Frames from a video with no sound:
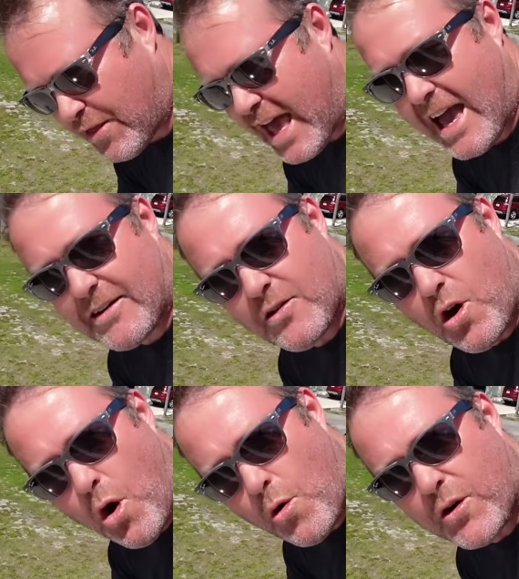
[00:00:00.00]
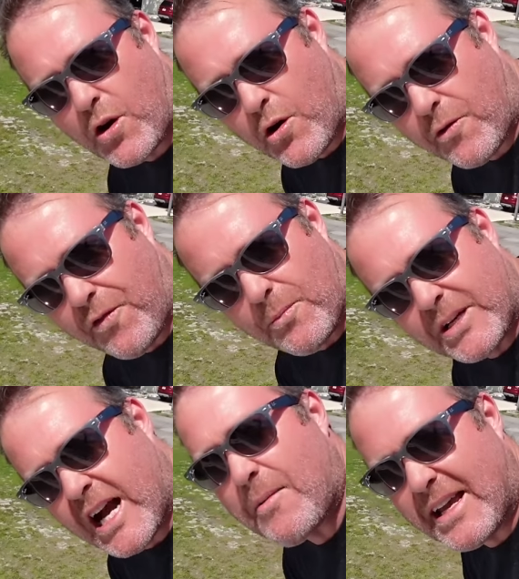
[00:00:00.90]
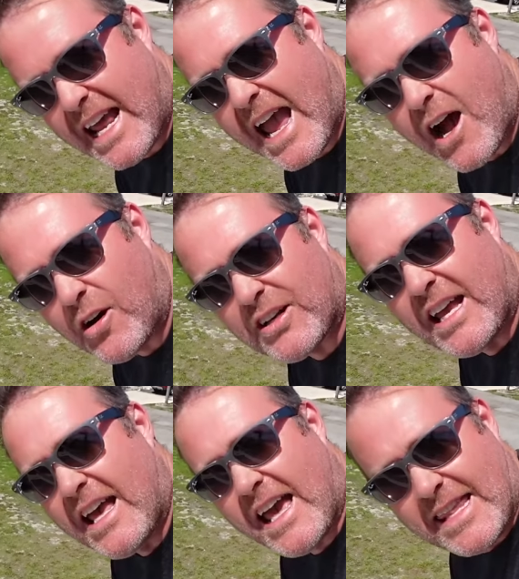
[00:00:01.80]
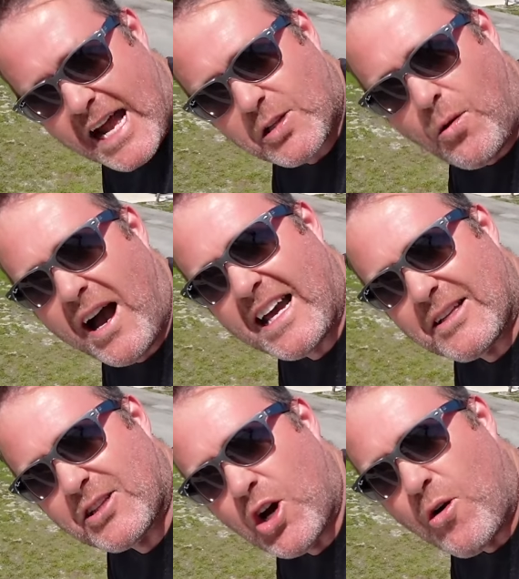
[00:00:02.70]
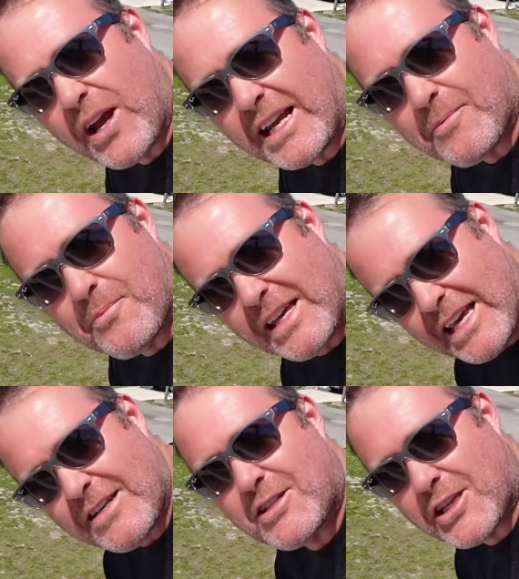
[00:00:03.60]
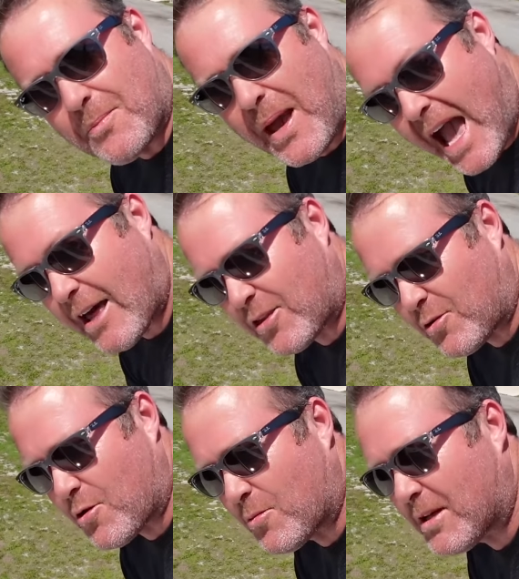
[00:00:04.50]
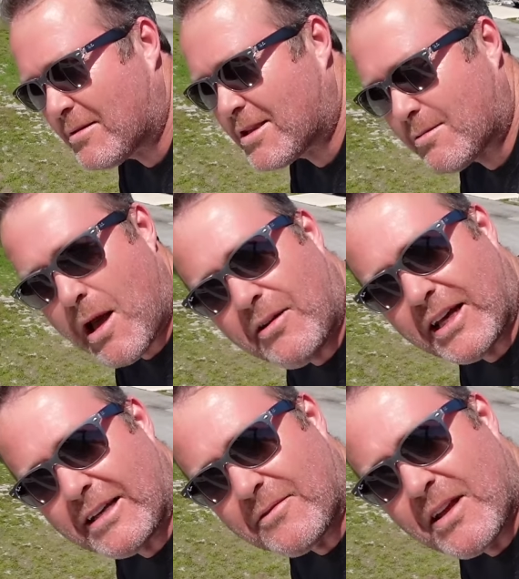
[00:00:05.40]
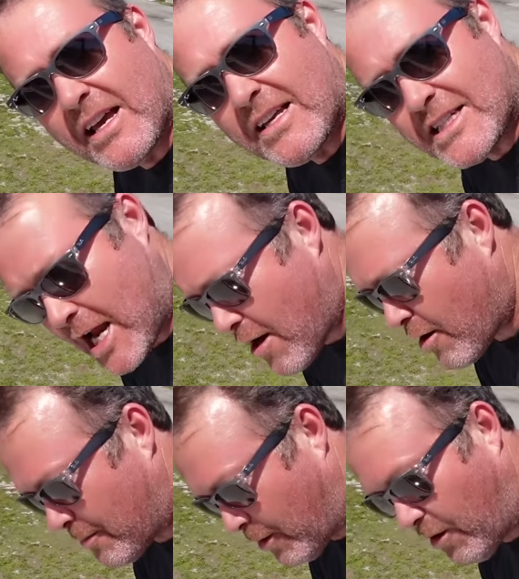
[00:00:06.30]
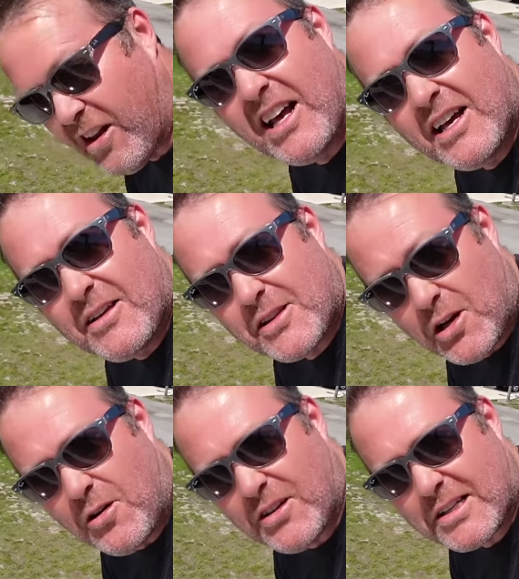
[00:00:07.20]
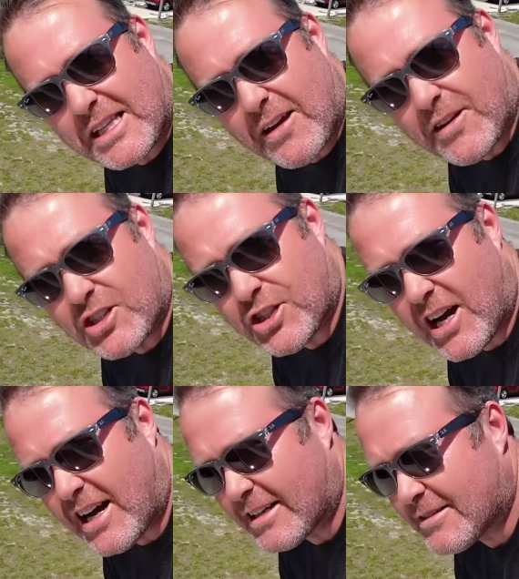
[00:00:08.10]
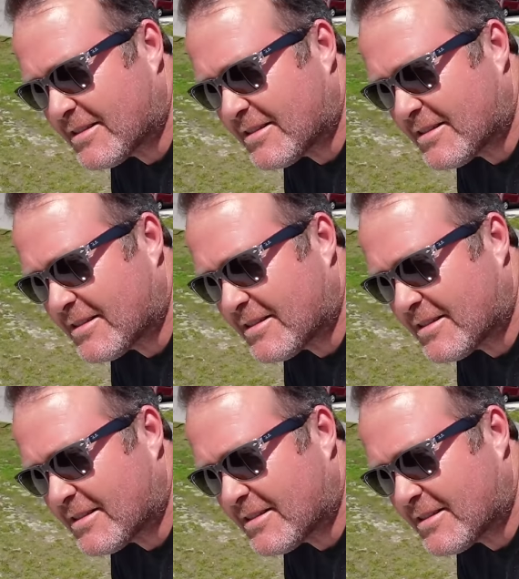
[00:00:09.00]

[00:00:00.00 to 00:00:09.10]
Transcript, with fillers: that odor from coming out, and that's why it's going into the bathroom and smelling terrible. So let's give it a shot.